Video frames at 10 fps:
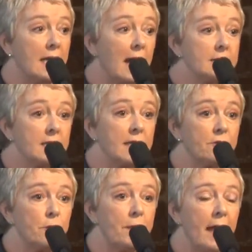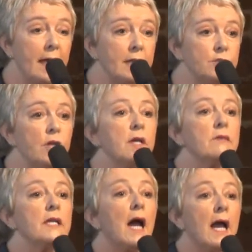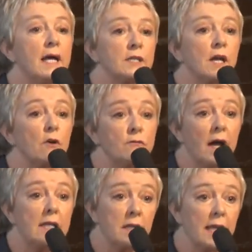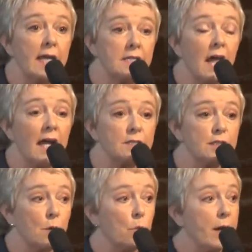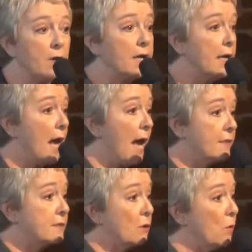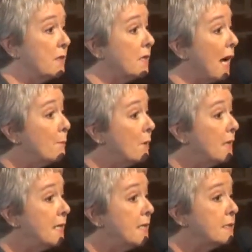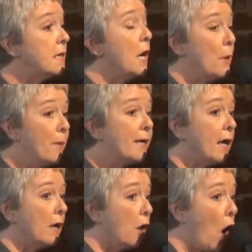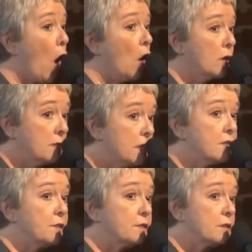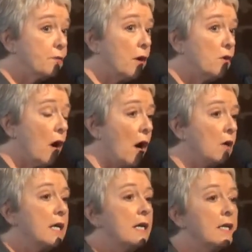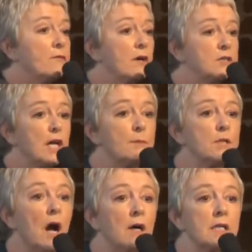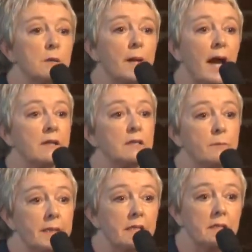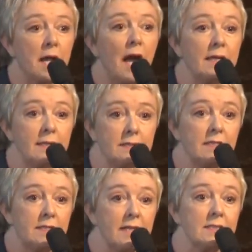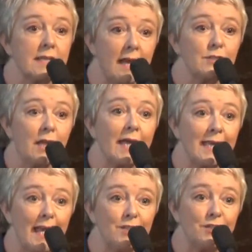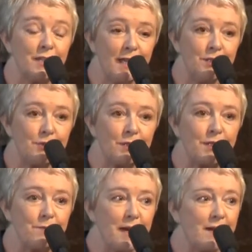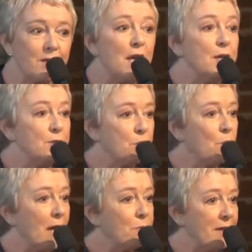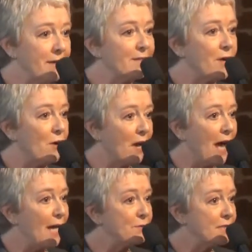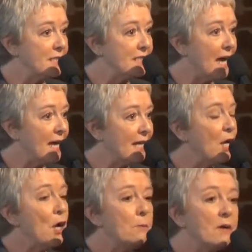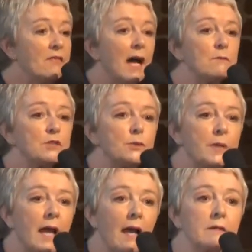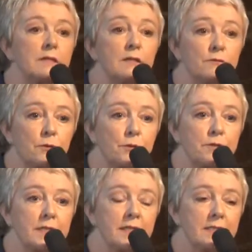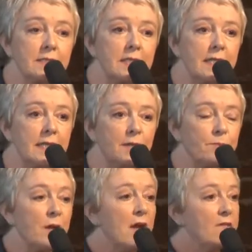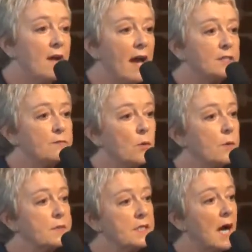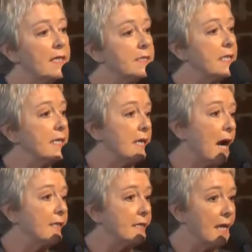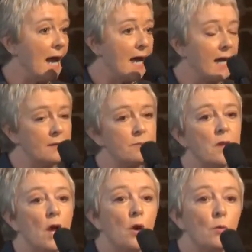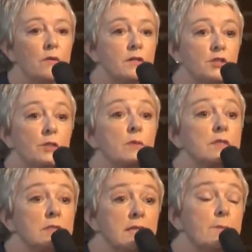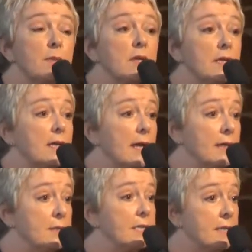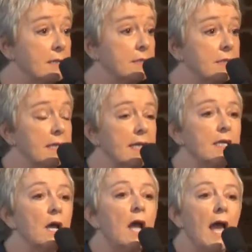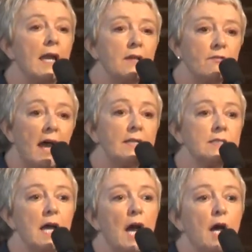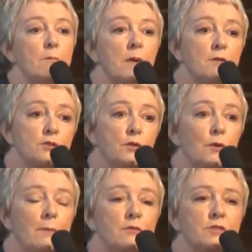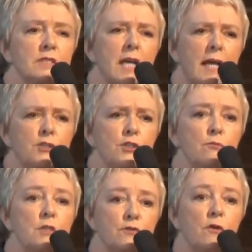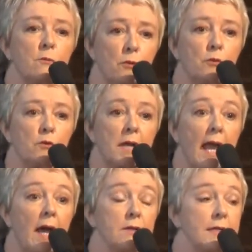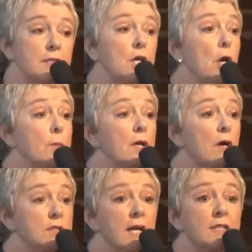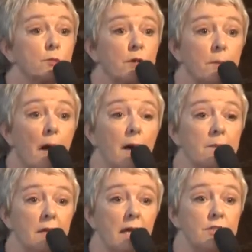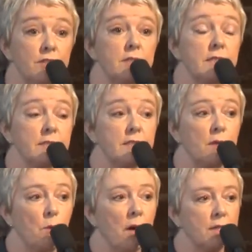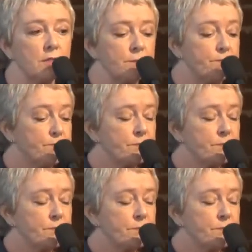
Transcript: and I did get the page, then I had to go find a landline somewhere and ask someone, could I please make a long-distance phone call? Now, folks, I'm talking about in the middle 90s, and that sounds like ancient history compared to the way we live our lives today. But that was the reality of rural Tennessee. Fast forward to 1999, when the General Assembly in Tennessee, and at that time, most of the representation was from rural counties, because that's where the population density was.